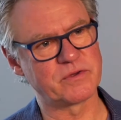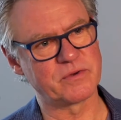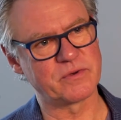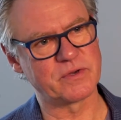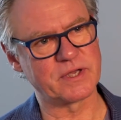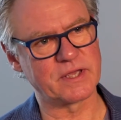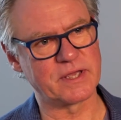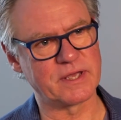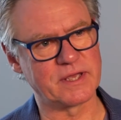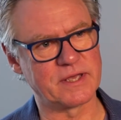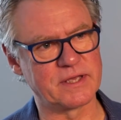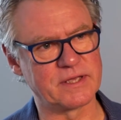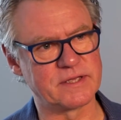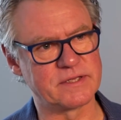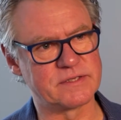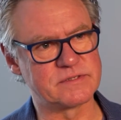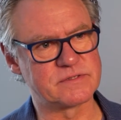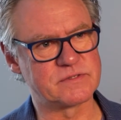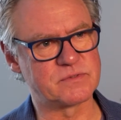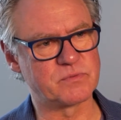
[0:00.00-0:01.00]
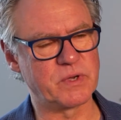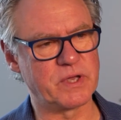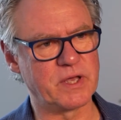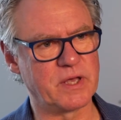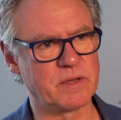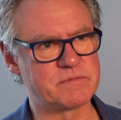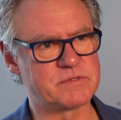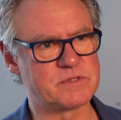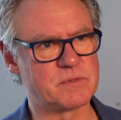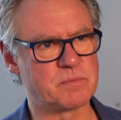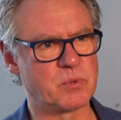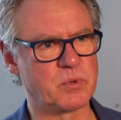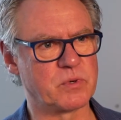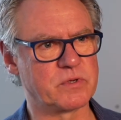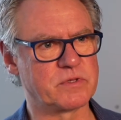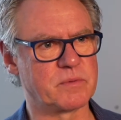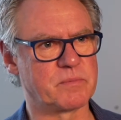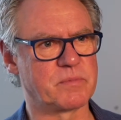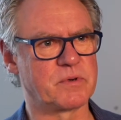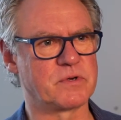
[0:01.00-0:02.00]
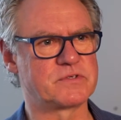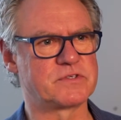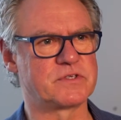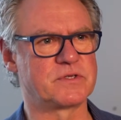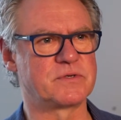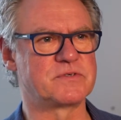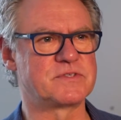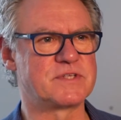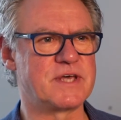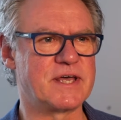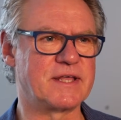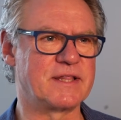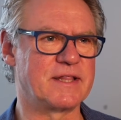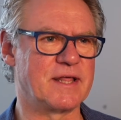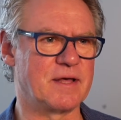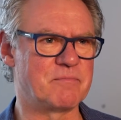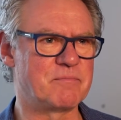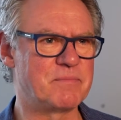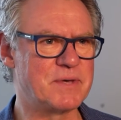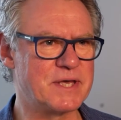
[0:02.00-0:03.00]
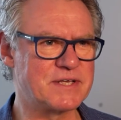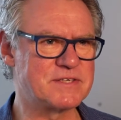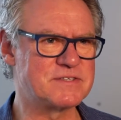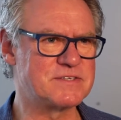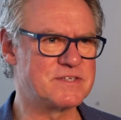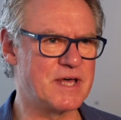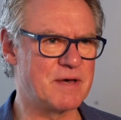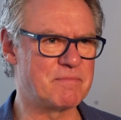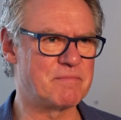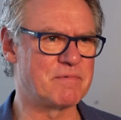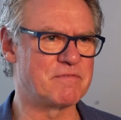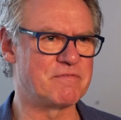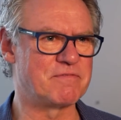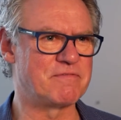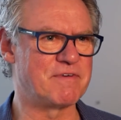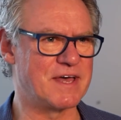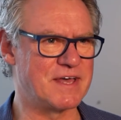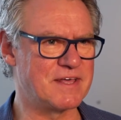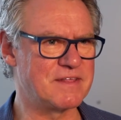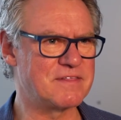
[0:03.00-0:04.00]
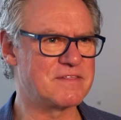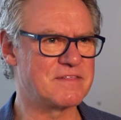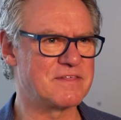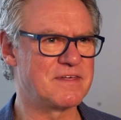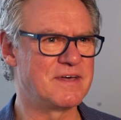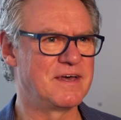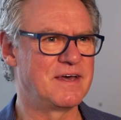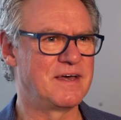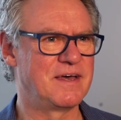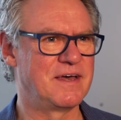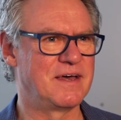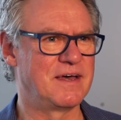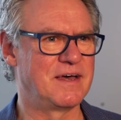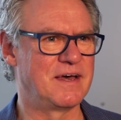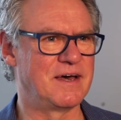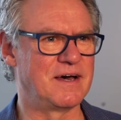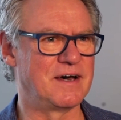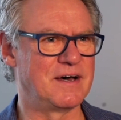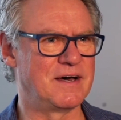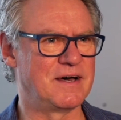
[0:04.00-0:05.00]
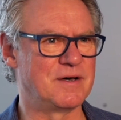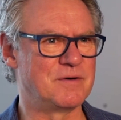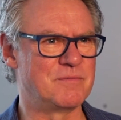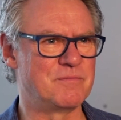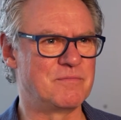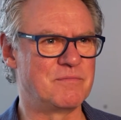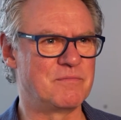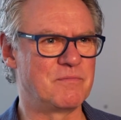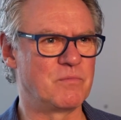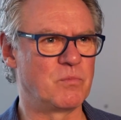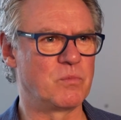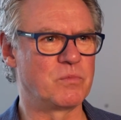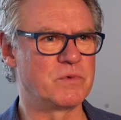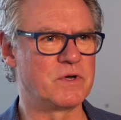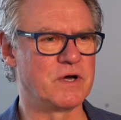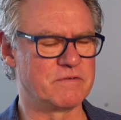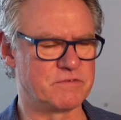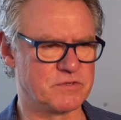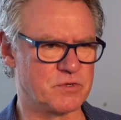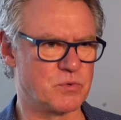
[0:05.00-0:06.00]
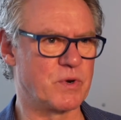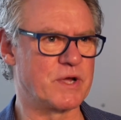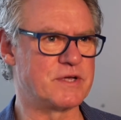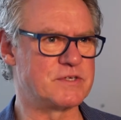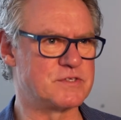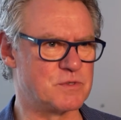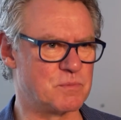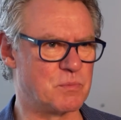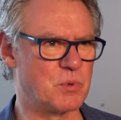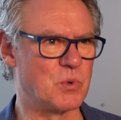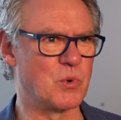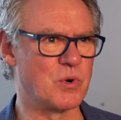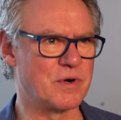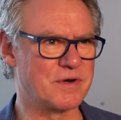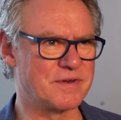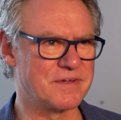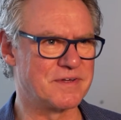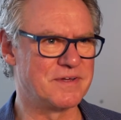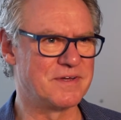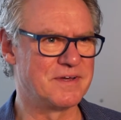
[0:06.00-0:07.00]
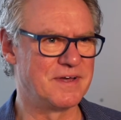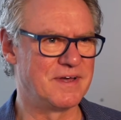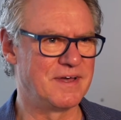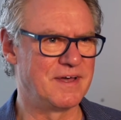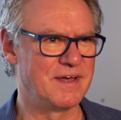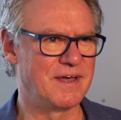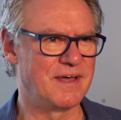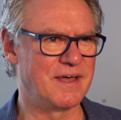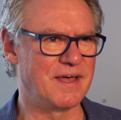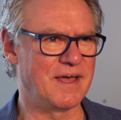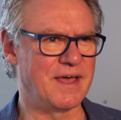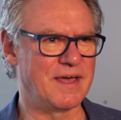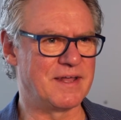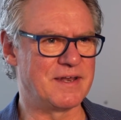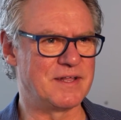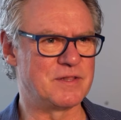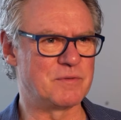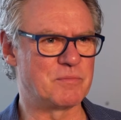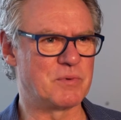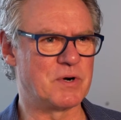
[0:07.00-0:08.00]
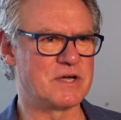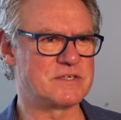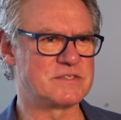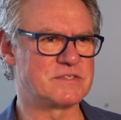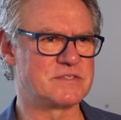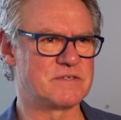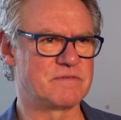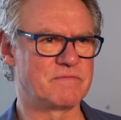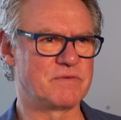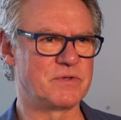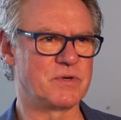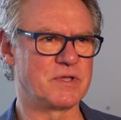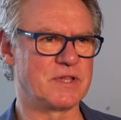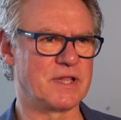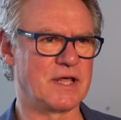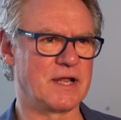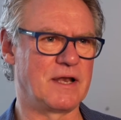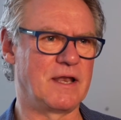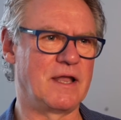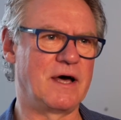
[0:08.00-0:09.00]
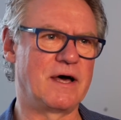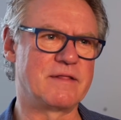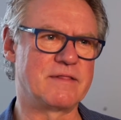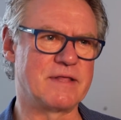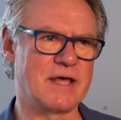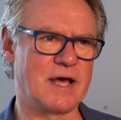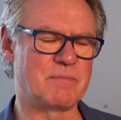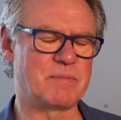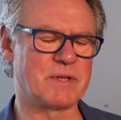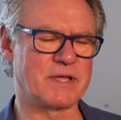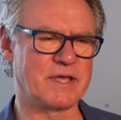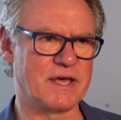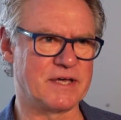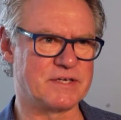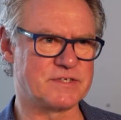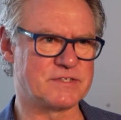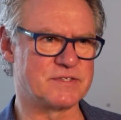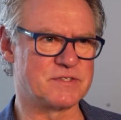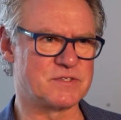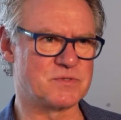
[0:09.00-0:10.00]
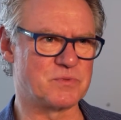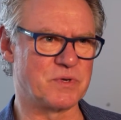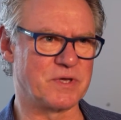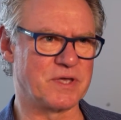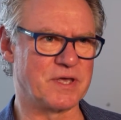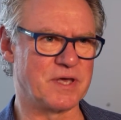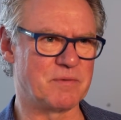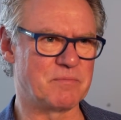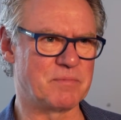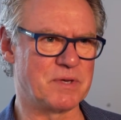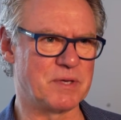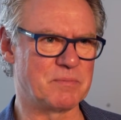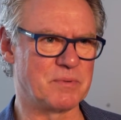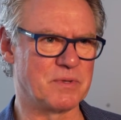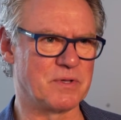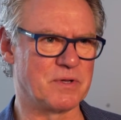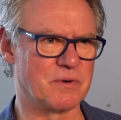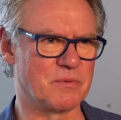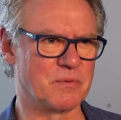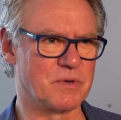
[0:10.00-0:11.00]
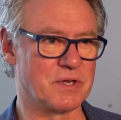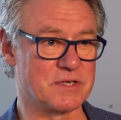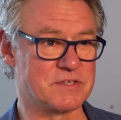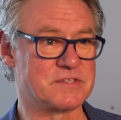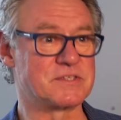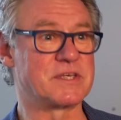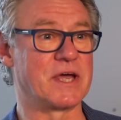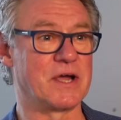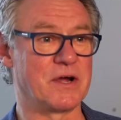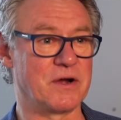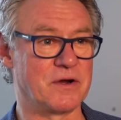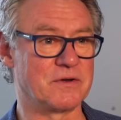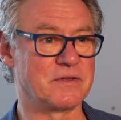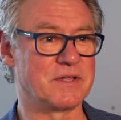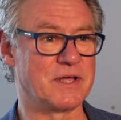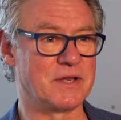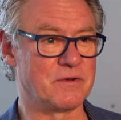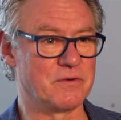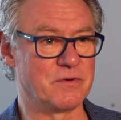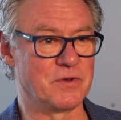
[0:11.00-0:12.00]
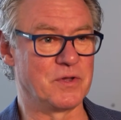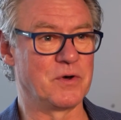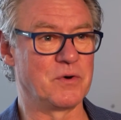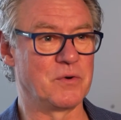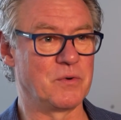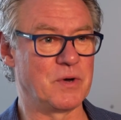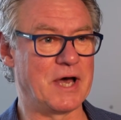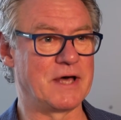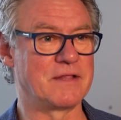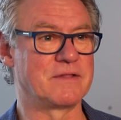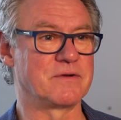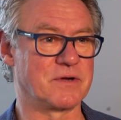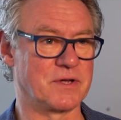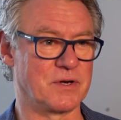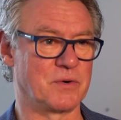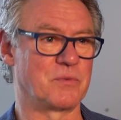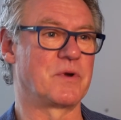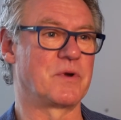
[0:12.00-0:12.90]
doing is we help support the person who's taking that big step of faith um, uh, to raise support and in the process of doing that, a lot of the applications we get, people are really scared. They don't know how they're going to